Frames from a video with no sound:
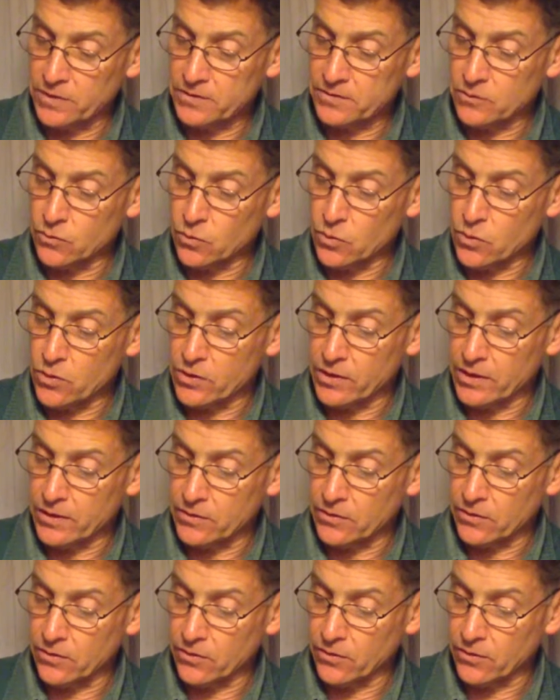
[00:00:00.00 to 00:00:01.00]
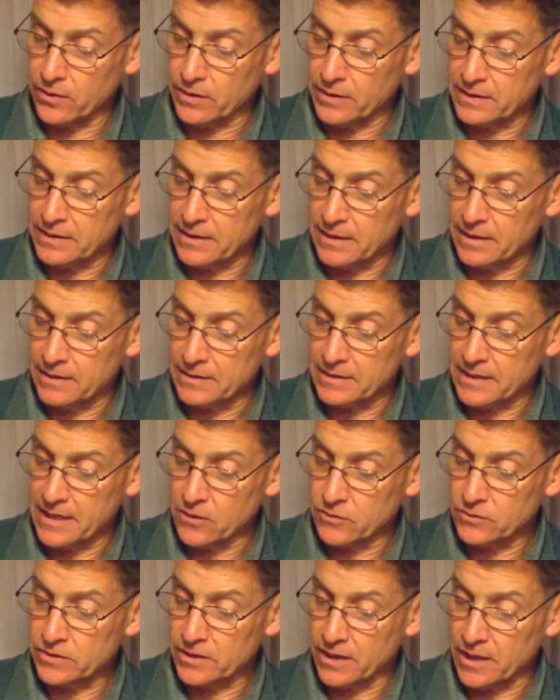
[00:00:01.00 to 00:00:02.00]
awarded during
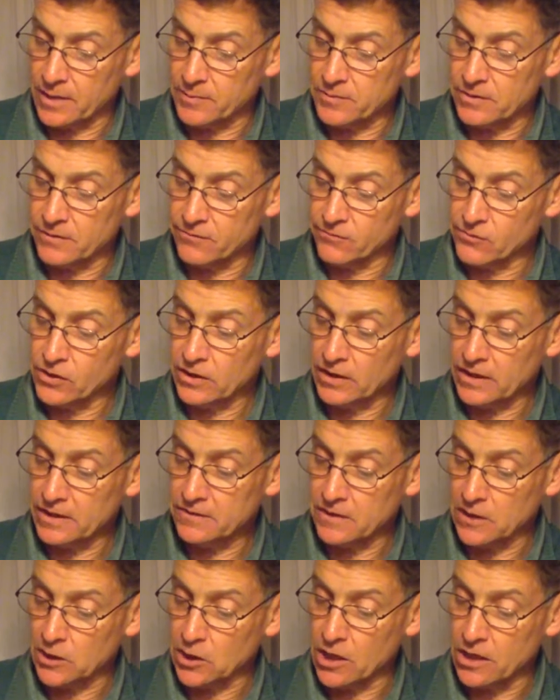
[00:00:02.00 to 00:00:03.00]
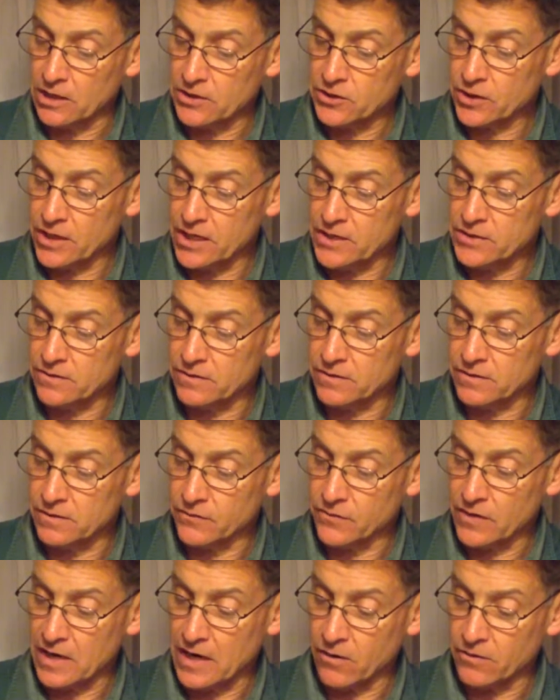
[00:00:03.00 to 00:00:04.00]
downtimes. It really isn't a lot of changes as
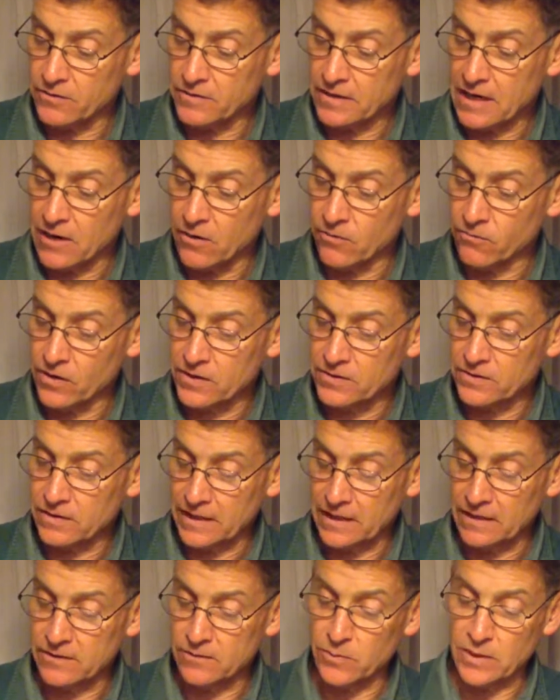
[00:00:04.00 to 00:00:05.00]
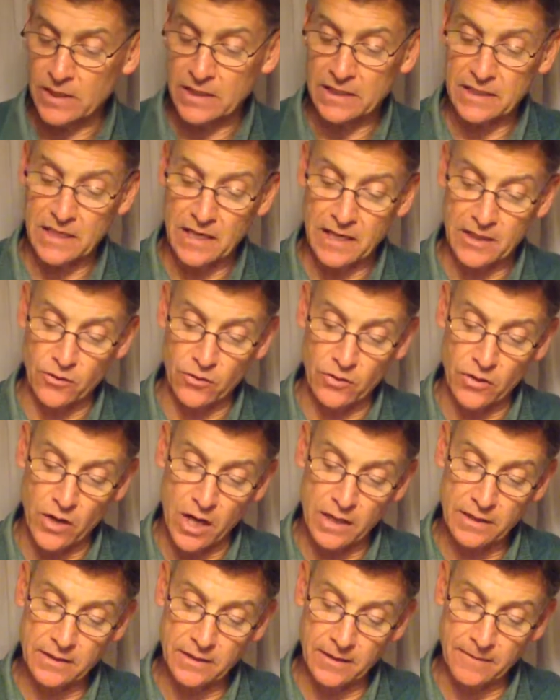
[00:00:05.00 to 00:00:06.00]
far as how wrestling is being done or
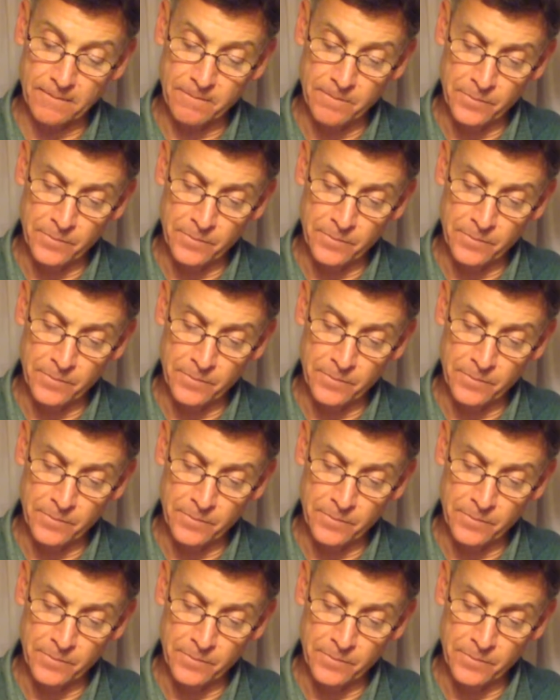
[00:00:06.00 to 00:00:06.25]
not done.